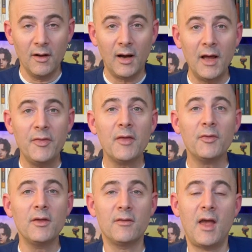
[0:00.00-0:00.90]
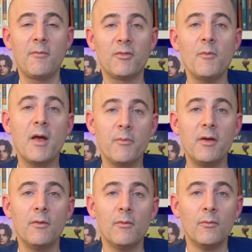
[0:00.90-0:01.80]
I think these games might
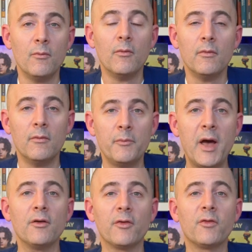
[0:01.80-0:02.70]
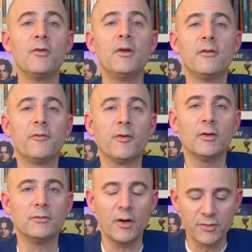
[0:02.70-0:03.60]
be better suited for
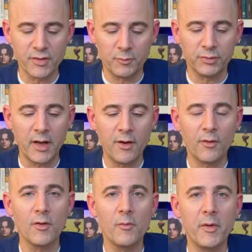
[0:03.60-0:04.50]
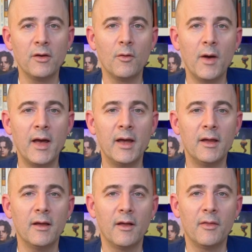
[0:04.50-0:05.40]
a larger player group in a
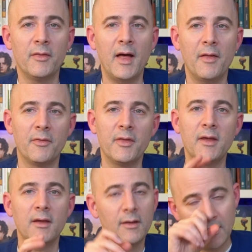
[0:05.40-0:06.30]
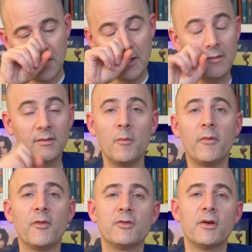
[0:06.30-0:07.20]
way that some
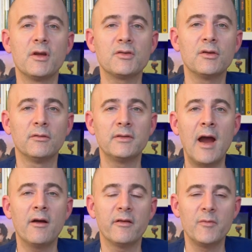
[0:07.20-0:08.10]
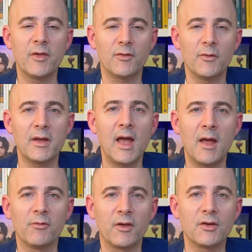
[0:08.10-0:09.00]
of the traditional narrative mystery
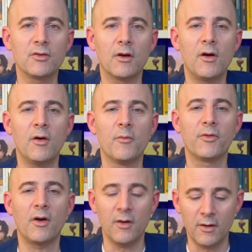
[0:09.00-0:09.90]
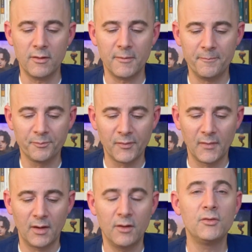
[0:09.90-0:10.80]
games like Sherlock Holmes aren't.
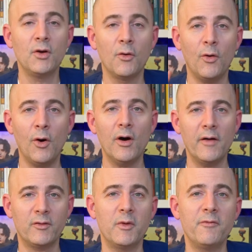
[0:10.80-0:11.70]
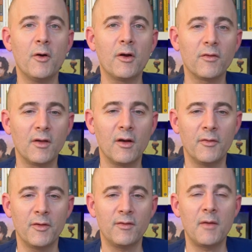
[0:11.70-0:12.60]
You don't all have to be focusing
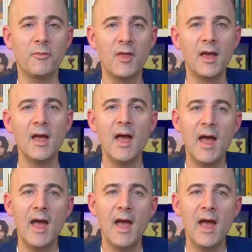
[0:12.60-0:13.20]
on the same thing.